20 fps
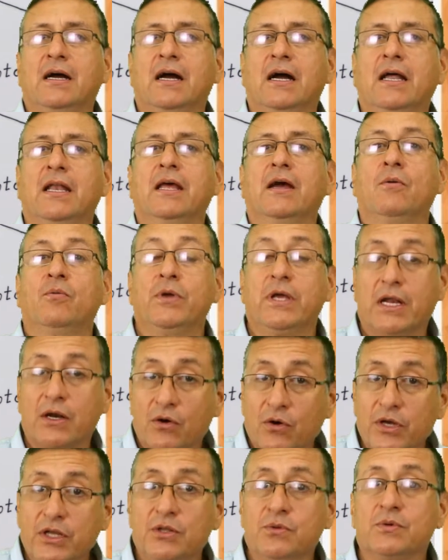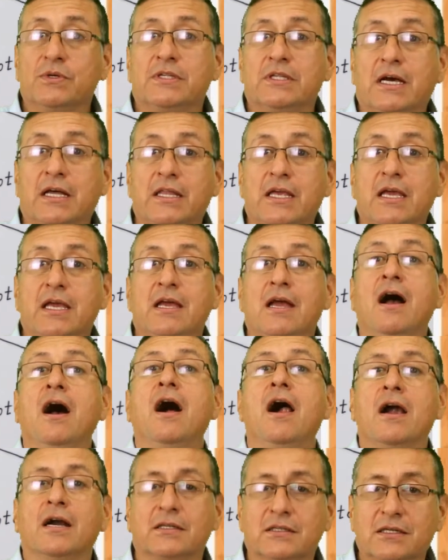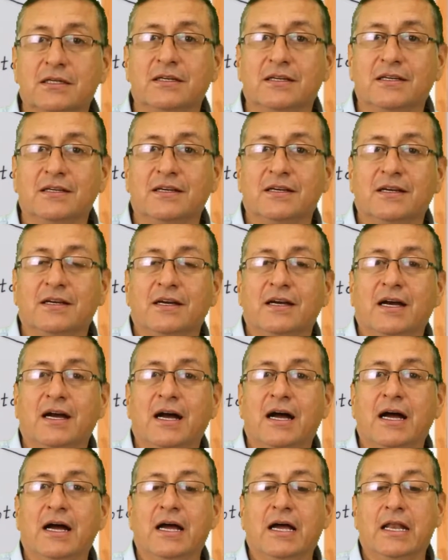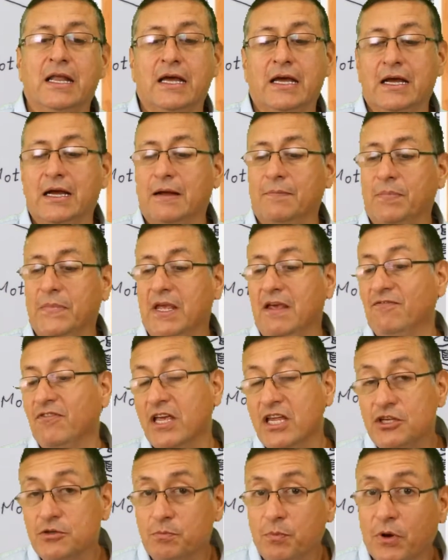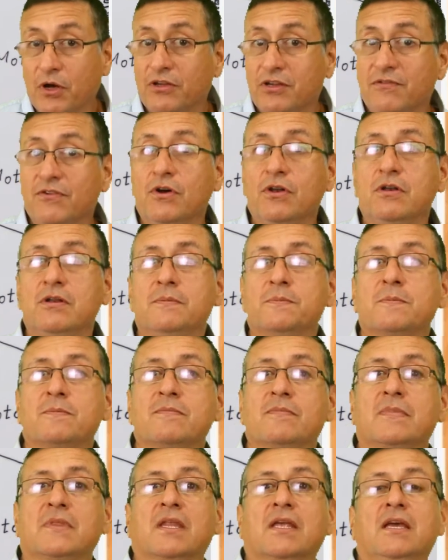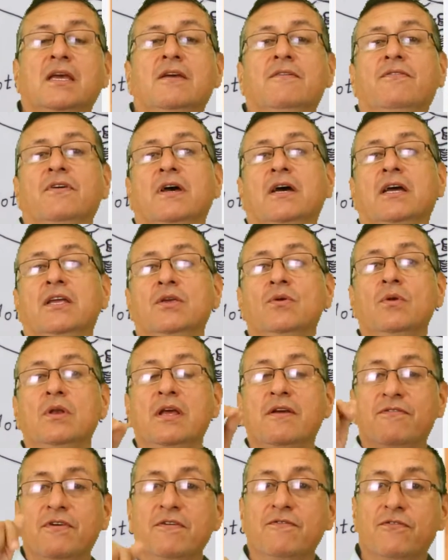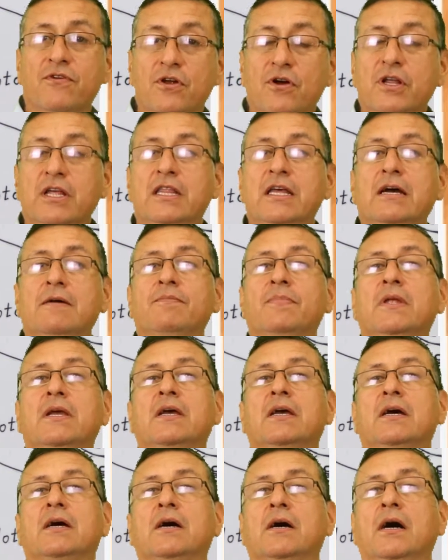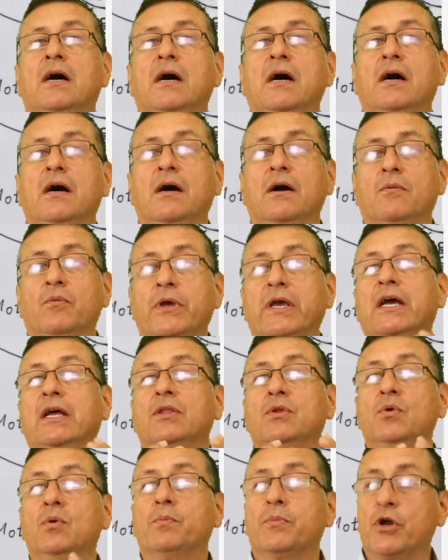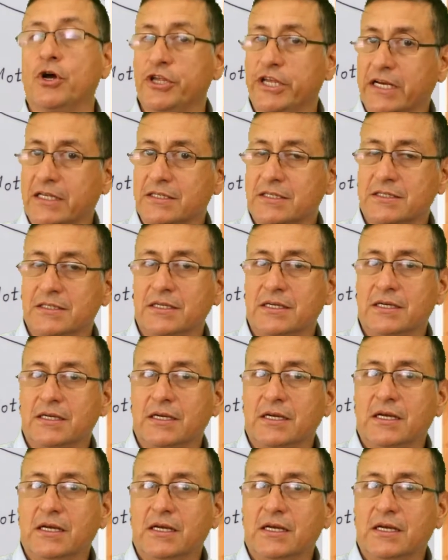And uh, we are going to study hard. And uh, it is possible, if uh, you live in Florida, uh, we can do projects.